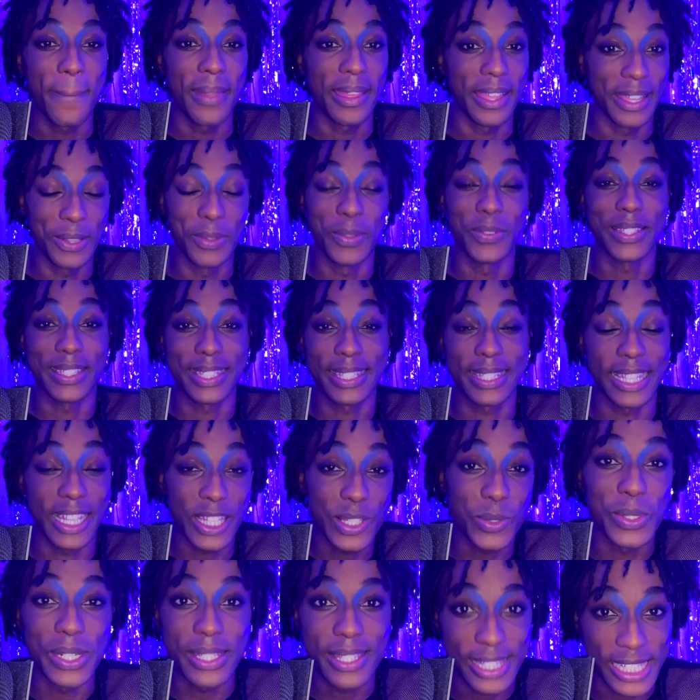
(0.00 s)
That's
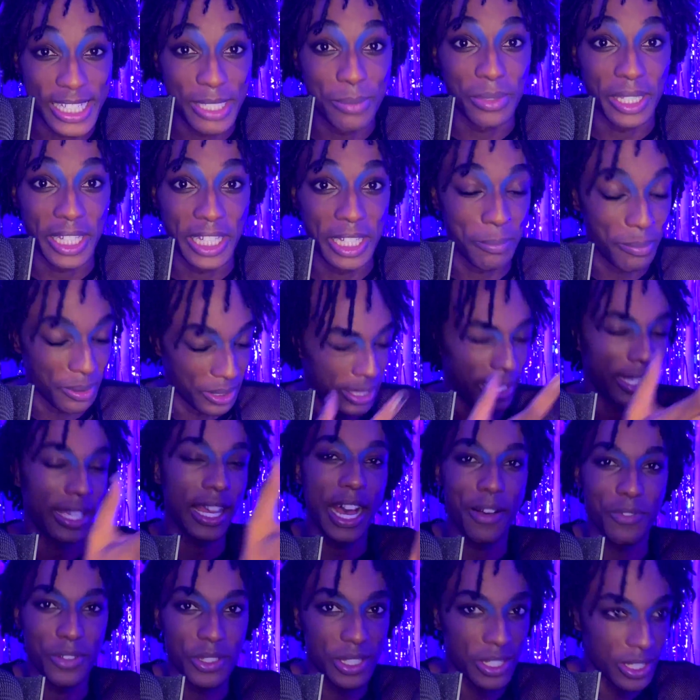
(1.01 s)
what it seemed like, but like
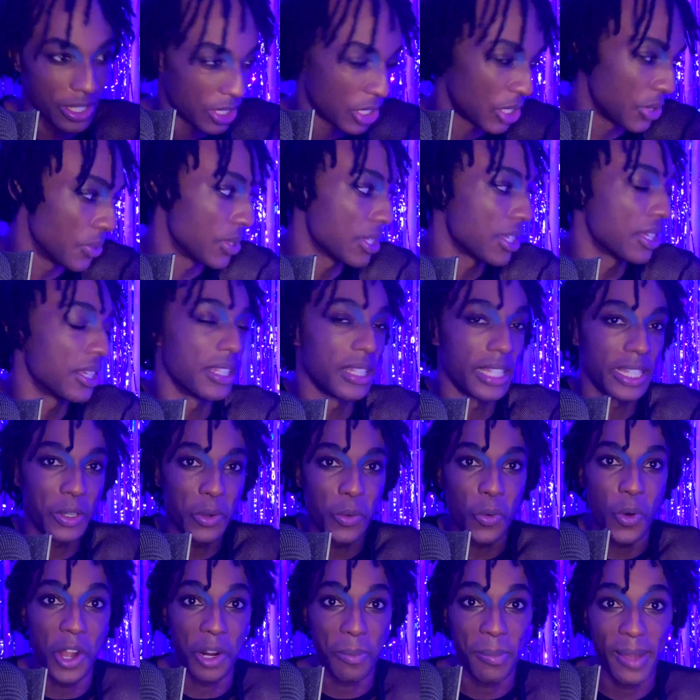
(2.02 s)
obviously she was gonna like
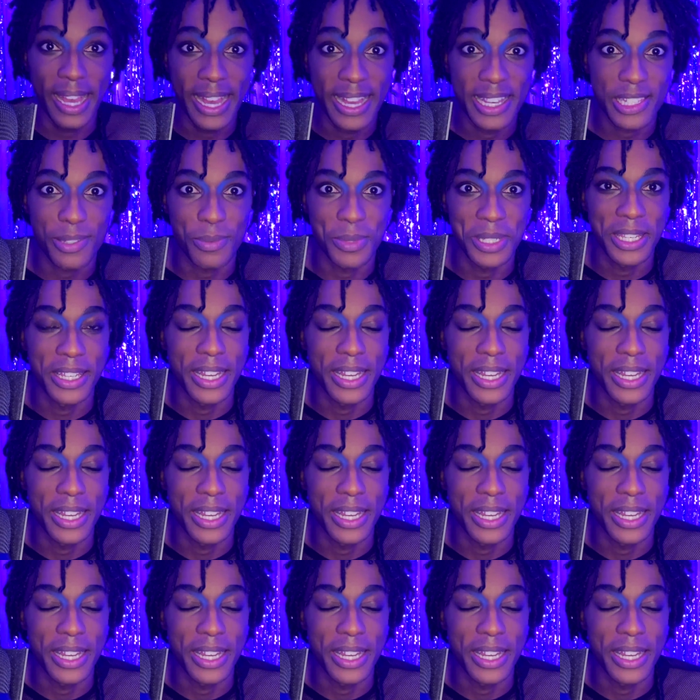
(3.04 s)
walk past me,